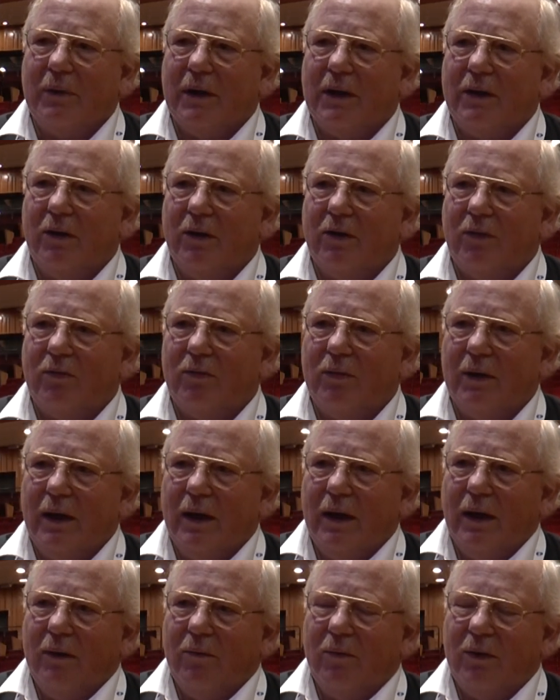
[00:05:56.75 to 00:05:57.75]
because
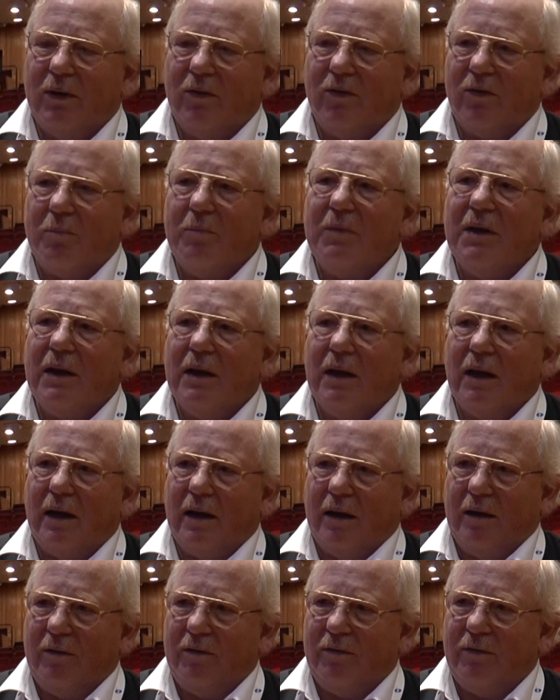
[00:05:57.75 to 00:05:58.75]
what does it mean,
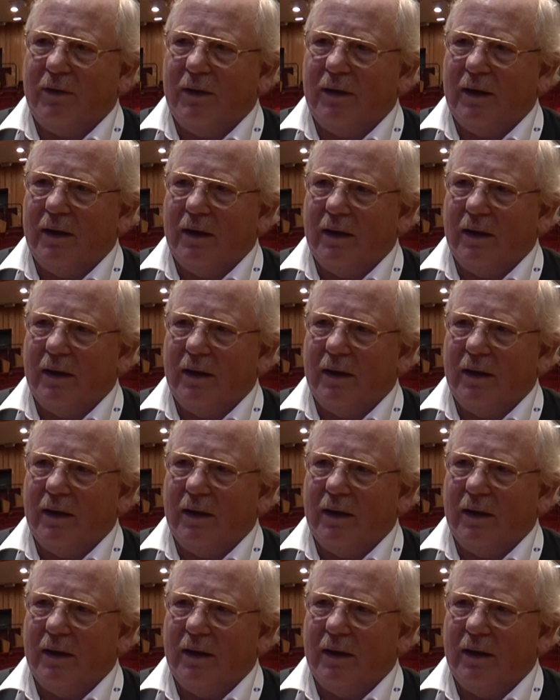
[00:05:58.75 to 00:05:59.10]
life?